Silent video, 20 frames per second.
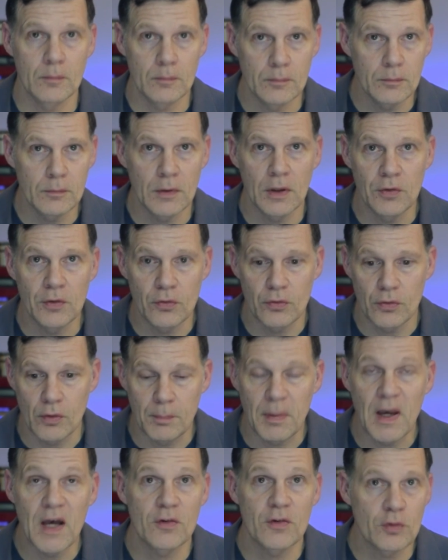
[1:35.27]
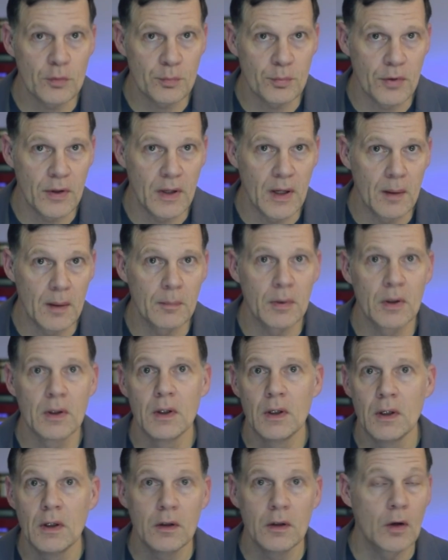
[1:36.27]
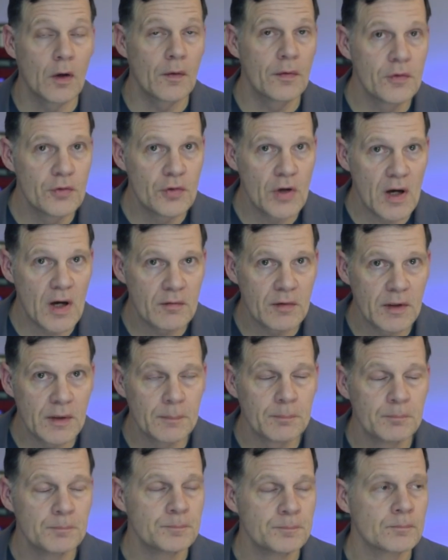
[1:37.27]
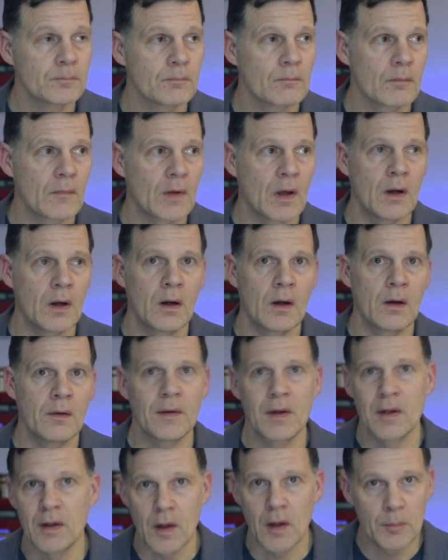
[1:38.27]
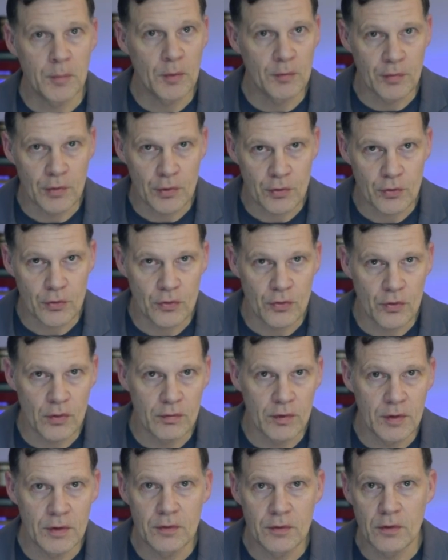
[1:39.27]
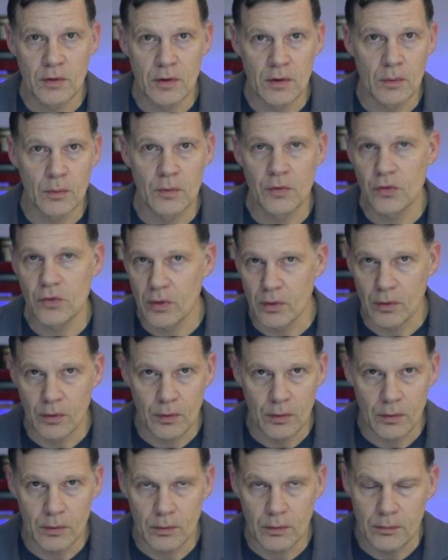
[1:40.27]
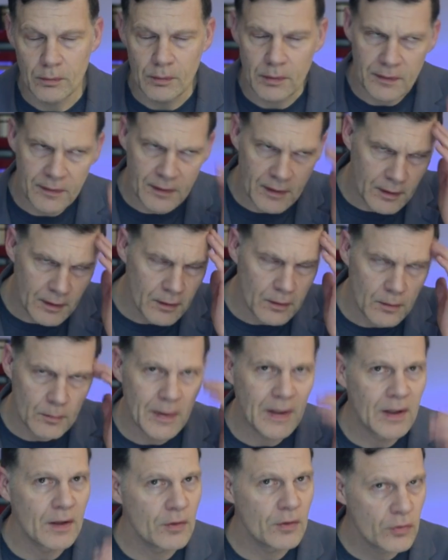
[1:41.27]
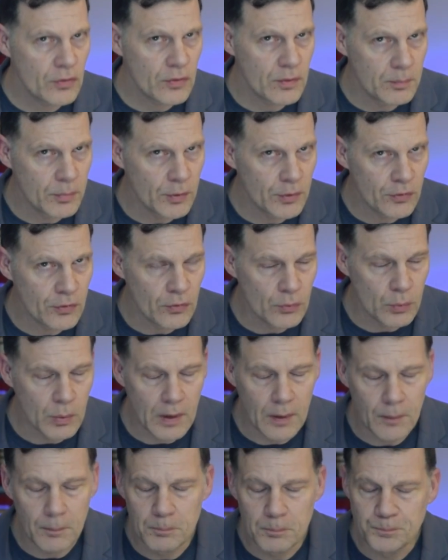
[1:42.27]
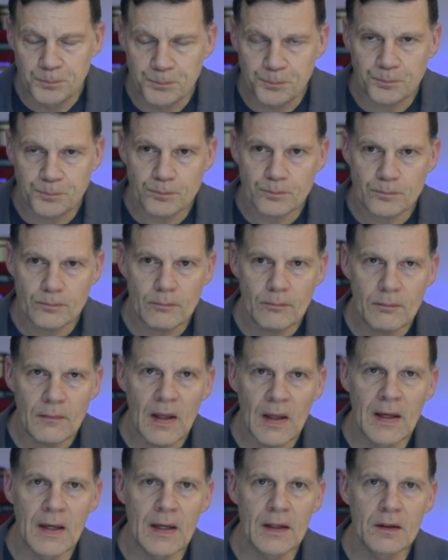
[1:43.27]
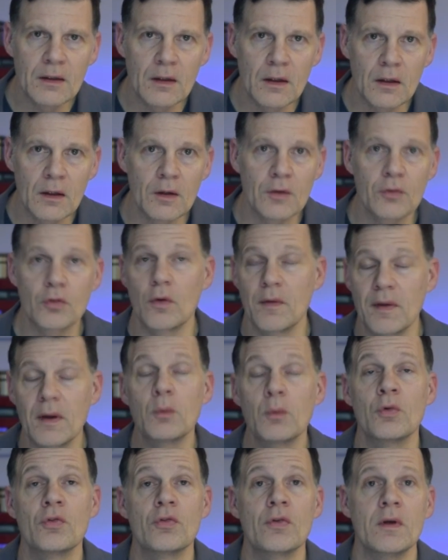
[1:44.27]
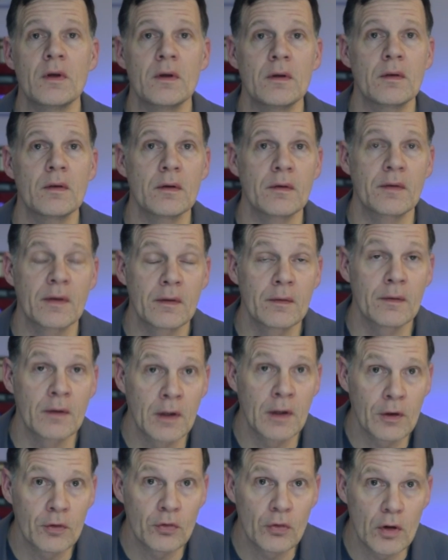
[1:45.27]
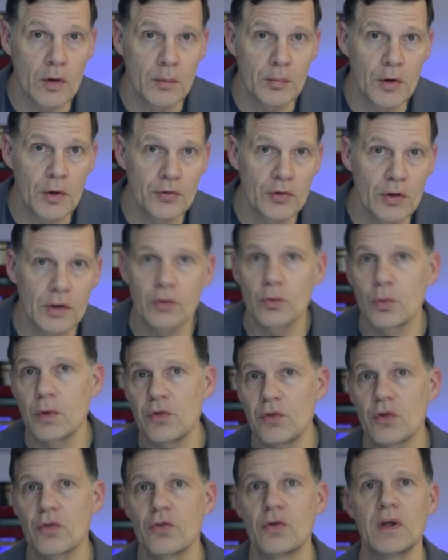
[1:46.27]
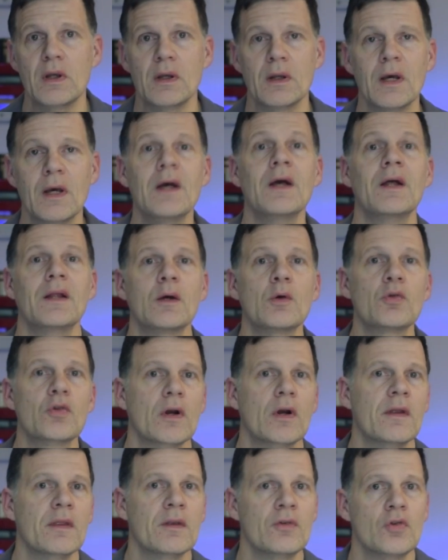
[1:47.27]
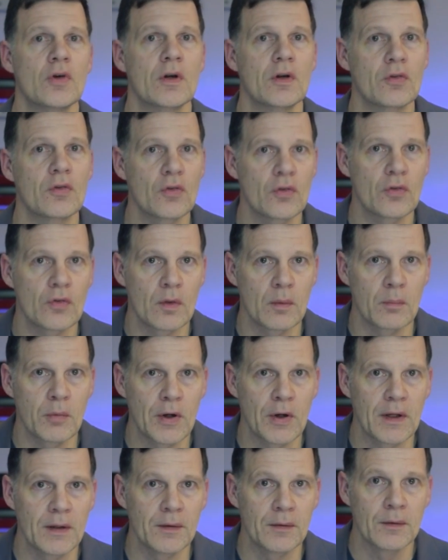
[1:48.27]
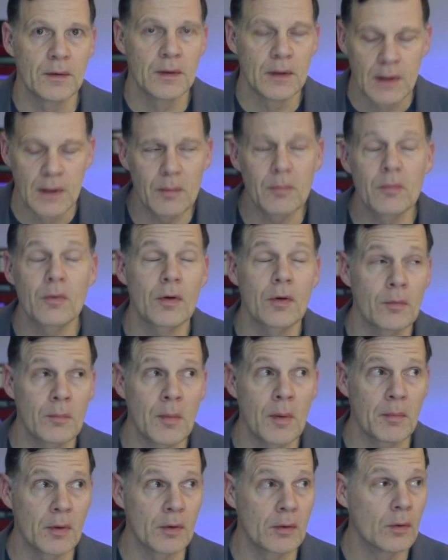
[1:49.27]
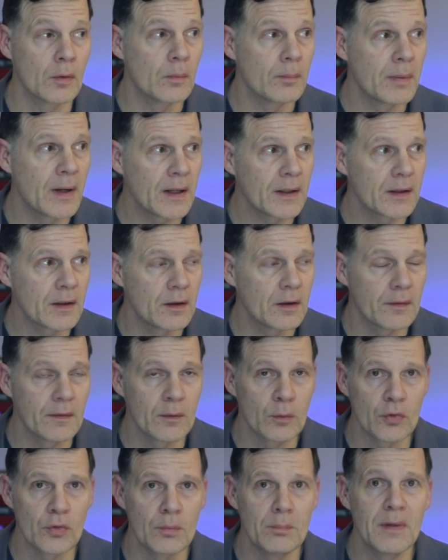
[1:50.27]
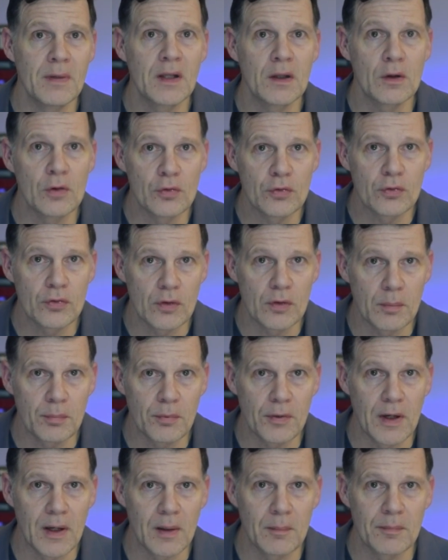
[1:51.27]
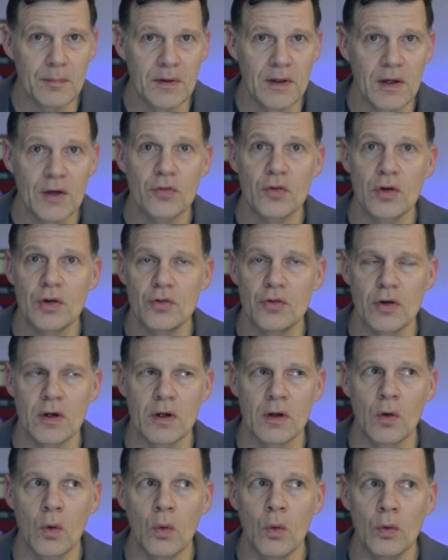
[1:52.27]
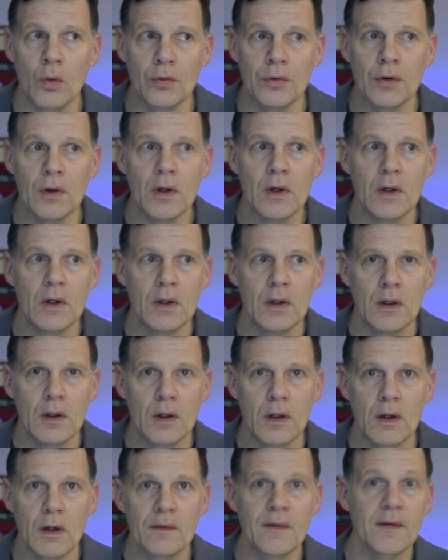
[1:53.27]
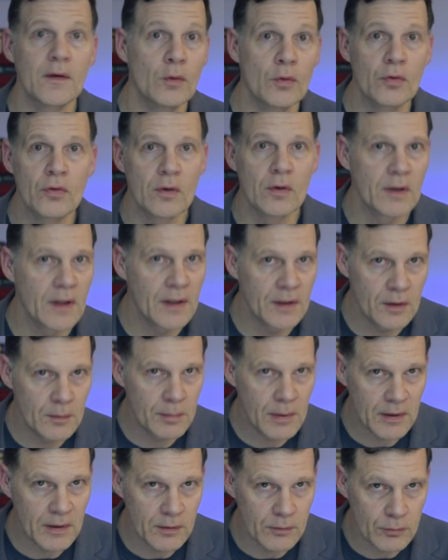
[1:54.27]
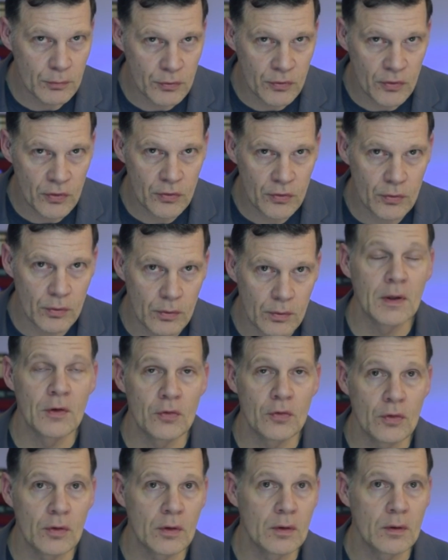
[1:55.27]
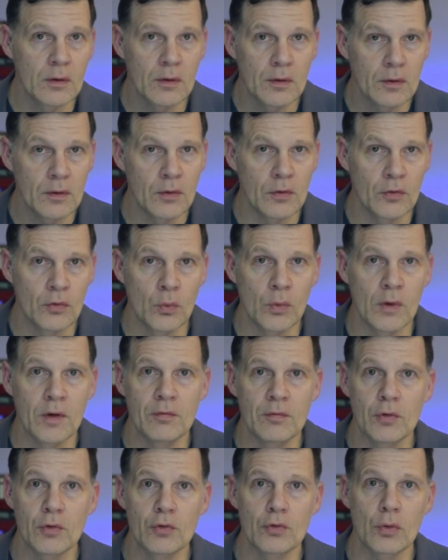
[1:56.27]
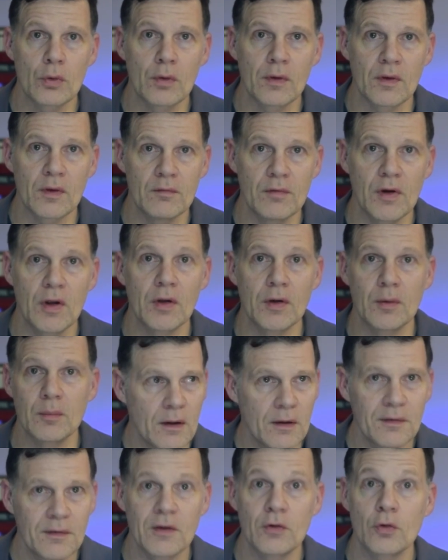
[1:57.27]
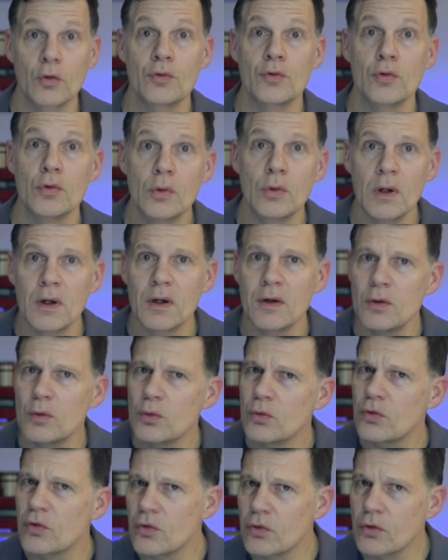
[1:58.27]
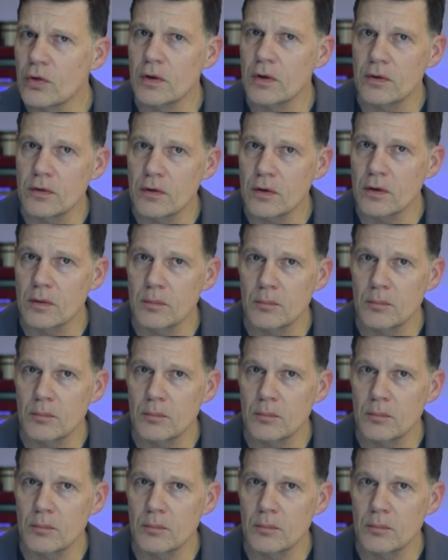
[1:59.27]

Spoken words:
nice passive preamp called the Java. They had a couple versions of it with single, I think, balanced inputs as well. And so that was the Kickstarter project, 2016. That was kind of the genesis of the brand. I remember going back, there was a Melos preamp, the SHA Gold, that used a light-dependent resistor as a way of controlling the volume. I think Tortuga uses it in